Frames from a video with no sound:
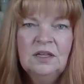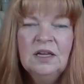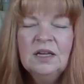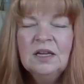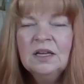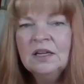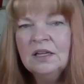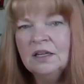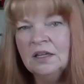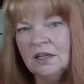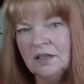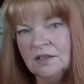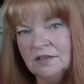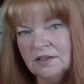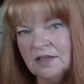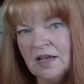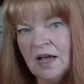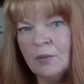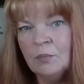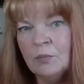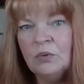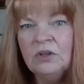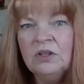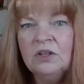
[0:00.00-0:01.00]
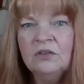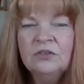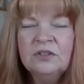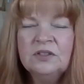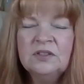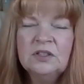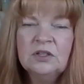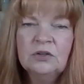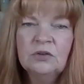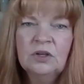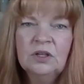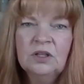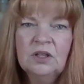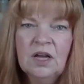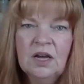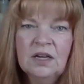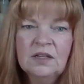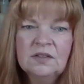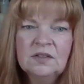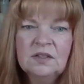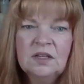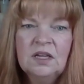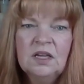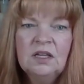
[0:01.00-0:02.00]
An example of a
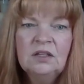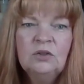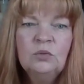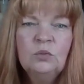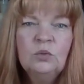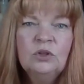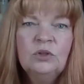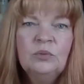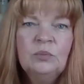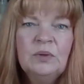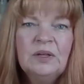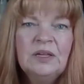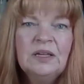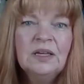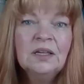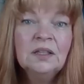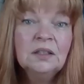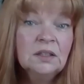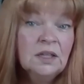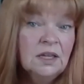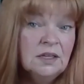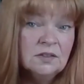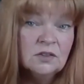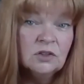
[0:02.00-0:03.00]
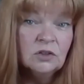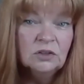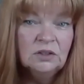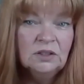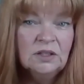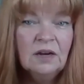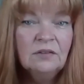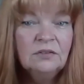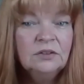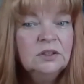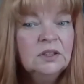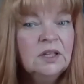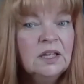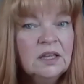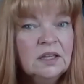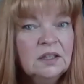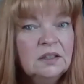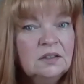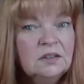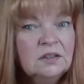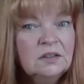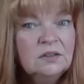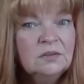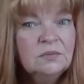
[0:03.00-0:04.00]
serialized kit would be a laser level kit.